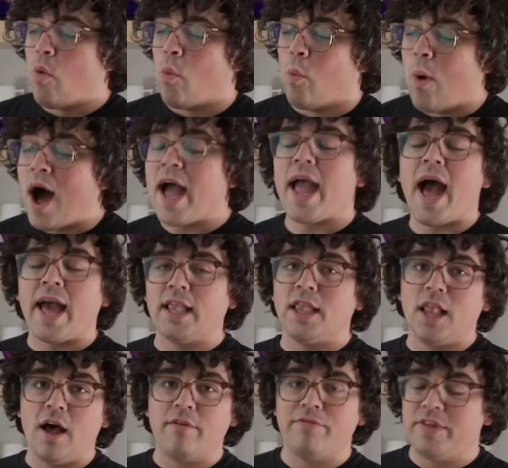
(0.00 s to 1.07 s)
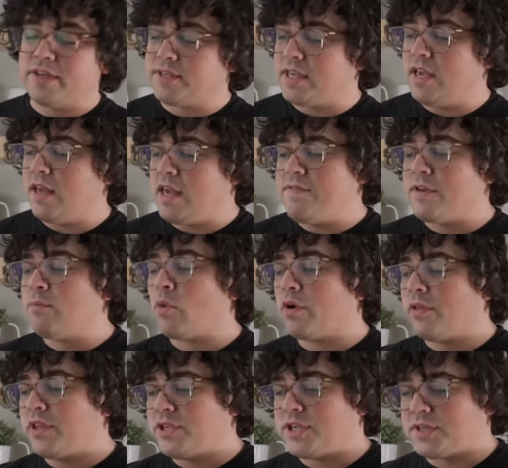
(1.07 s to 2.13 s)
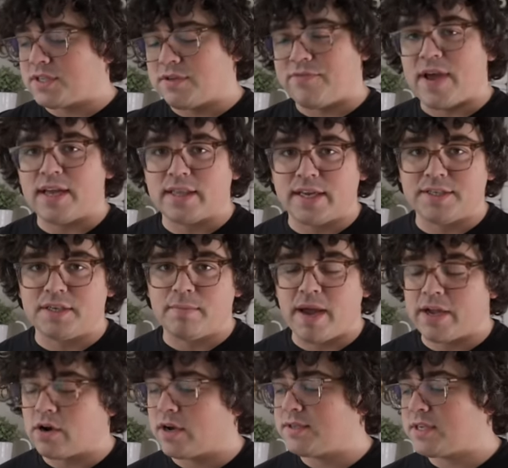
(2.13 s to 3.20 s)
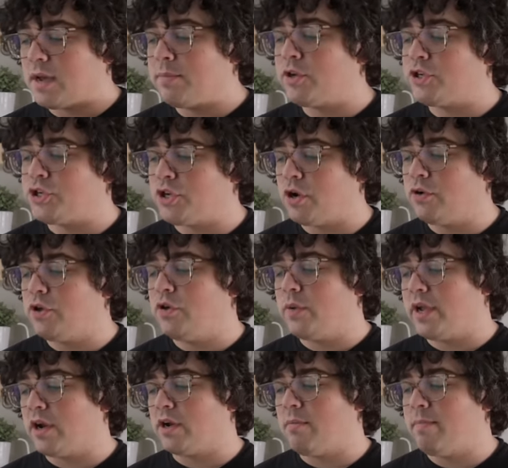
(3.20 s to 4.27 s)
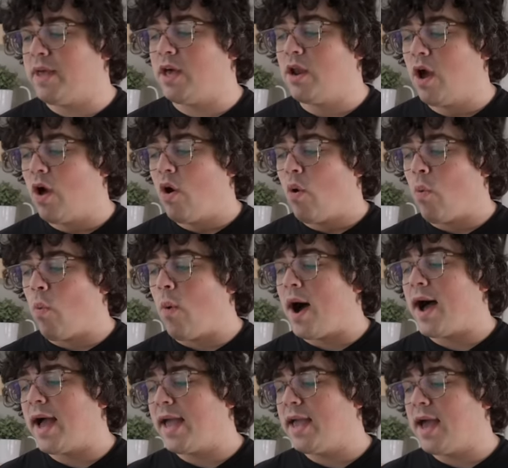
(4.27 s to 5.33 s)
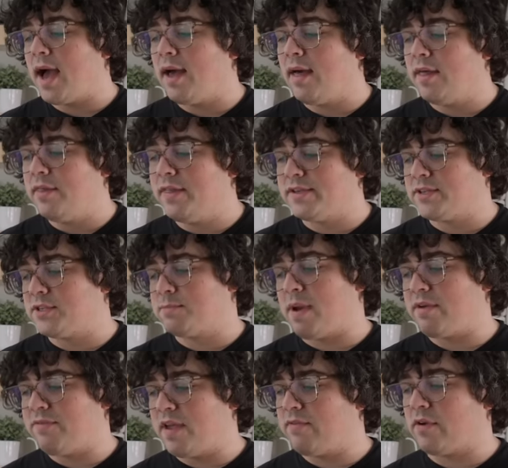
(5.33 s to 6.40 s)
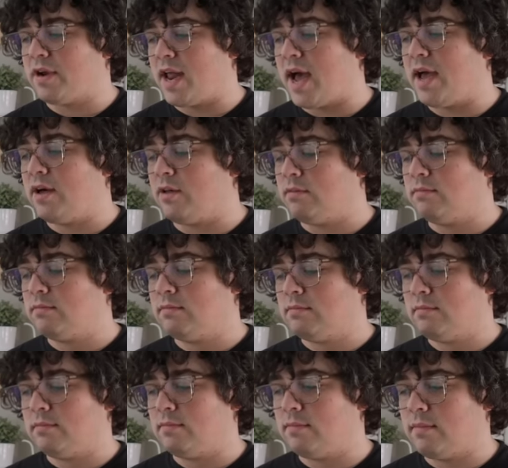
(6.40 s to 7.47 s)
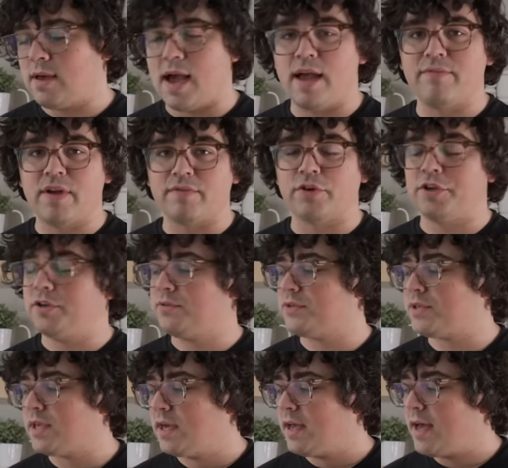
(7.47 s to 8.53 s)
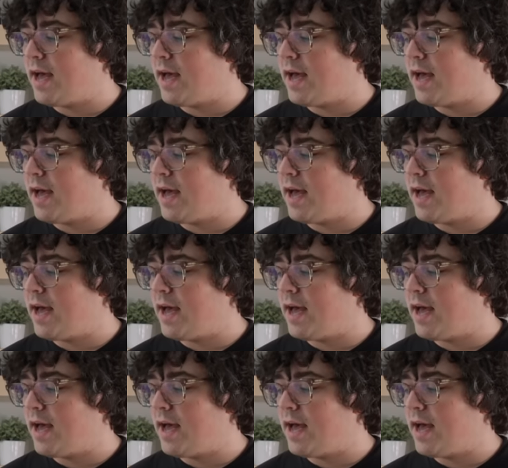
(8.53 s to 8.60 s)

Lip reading: why I love this, even more than just the fact that it's in microns. I'm gonna show you here in a bit why this is my favorite dial I've ever used.